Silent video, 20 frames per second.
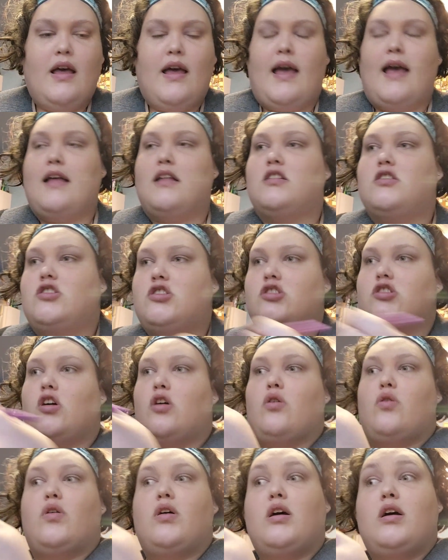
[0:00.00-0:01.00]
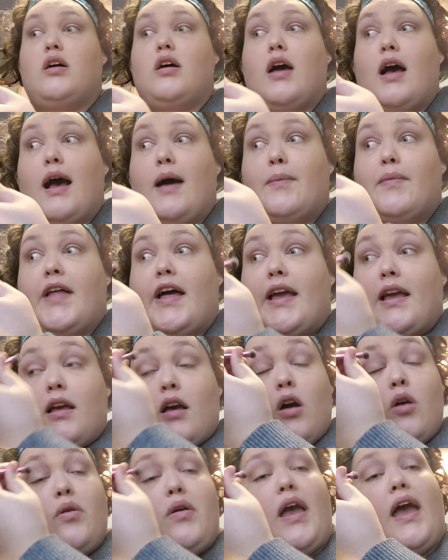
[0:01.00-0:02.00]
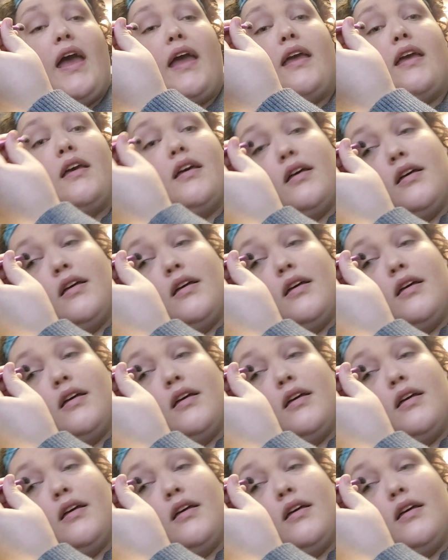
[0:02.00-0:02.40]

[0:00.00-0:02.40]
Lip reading: And so I'm like, okay,